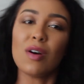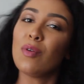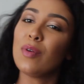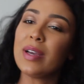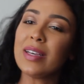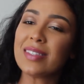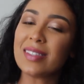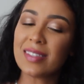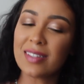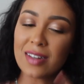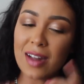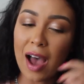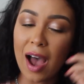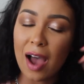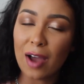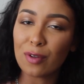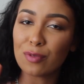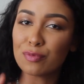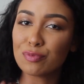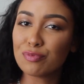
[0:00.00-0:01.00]
always
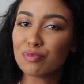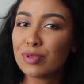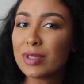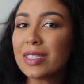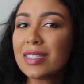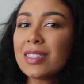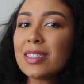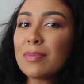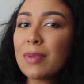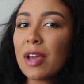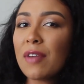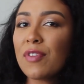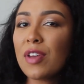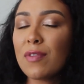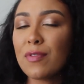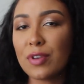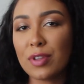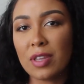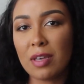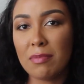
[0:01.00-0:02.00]
not really my
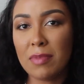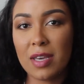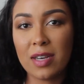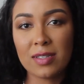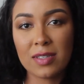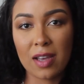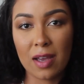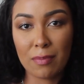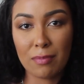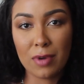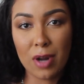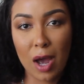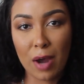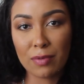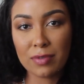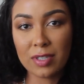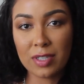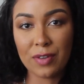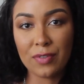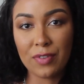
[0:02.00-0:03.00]
favorite thing because I'm
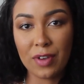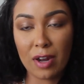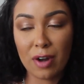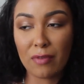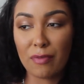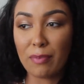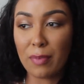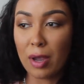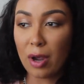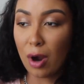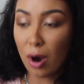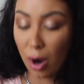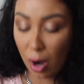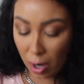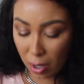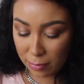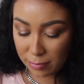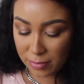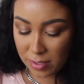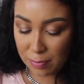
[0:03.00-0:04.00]
not really a fan of my
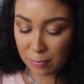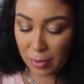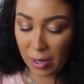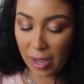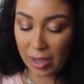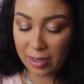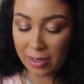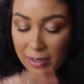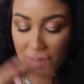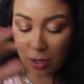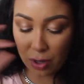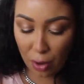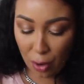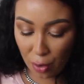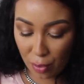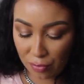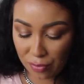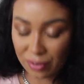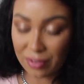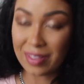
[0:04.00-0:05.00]
arms, but I can get
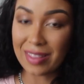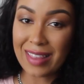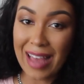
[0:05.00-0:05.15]
over